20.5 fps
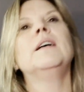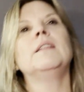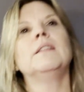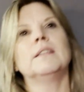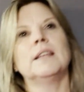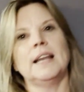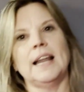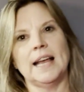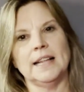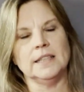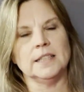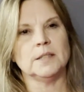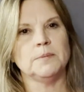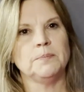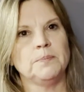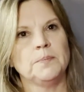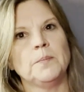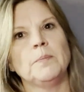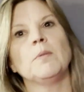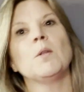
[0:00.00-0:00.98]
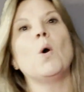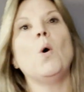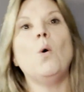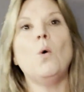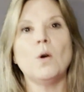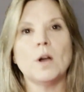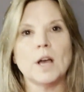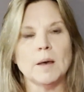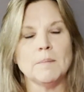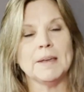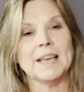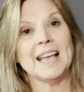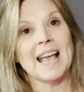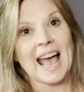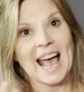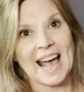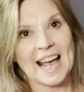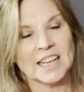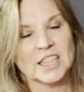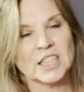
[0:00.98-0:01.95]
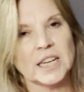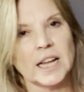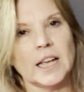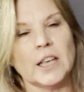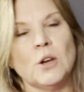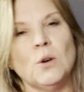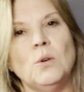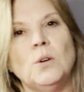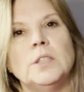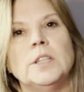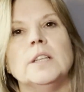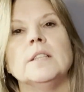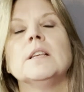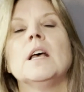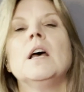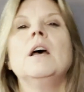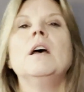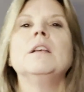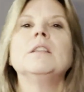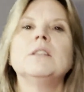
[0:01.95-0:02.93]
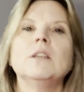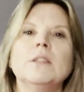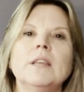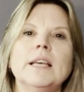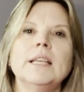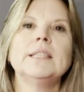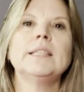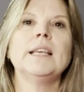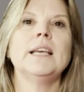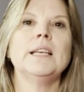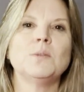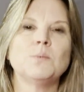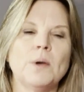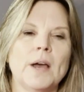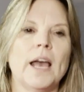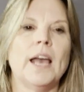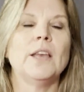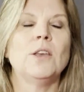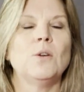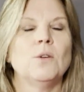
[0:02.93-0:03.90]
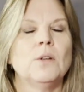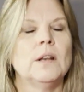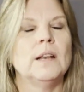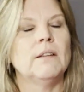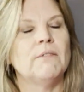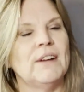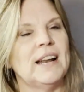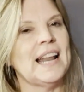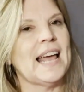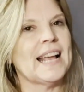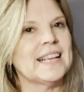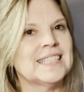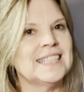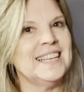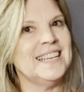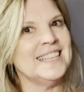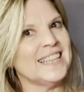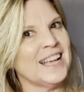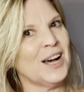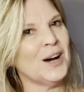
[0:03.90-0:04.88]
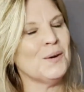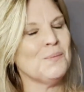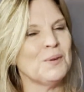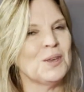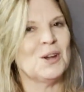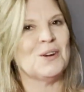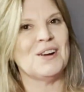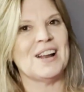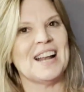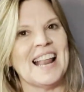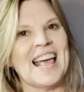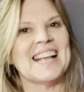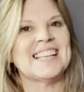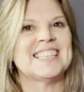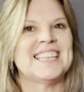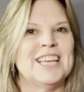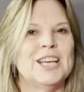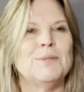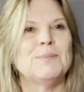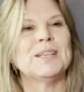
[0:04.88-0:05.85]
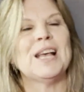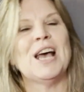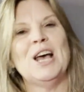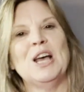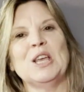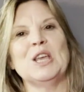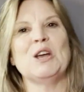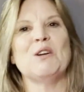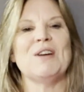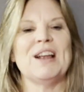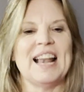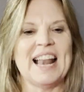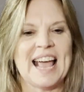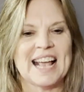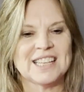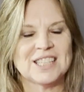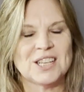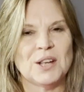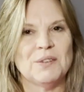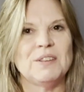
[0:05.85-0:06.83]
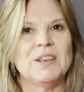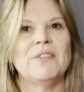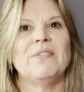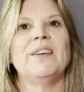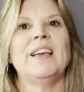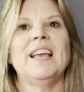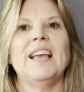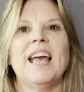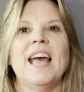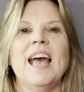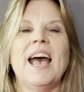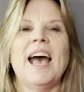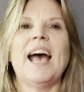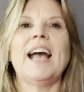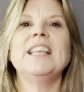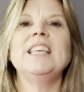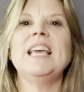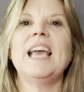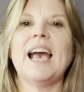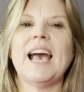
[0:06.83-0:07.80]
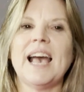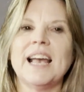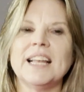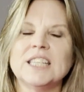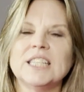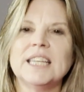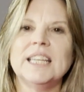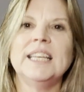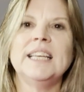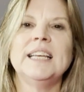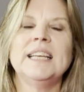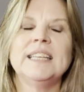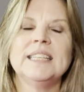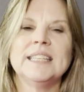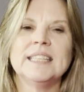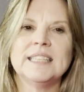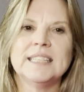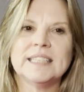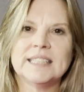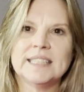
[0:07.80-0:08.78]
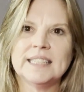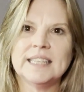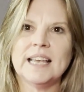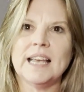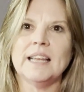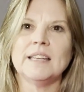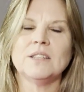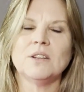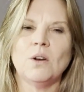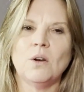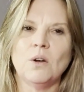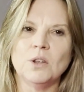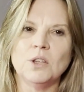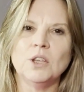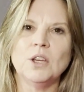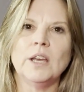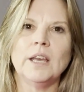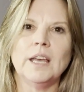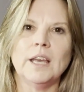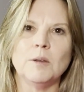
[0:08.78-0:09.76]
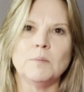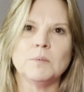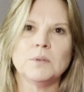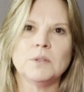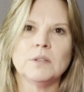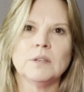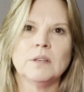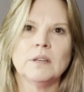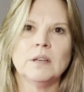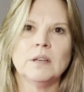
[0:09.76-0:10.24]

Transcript: the lens, or coming actually at your audience. So this is where your relaxed knees help, your relaxed hips, you're relaxed over your feet, and you actually sit on your hips.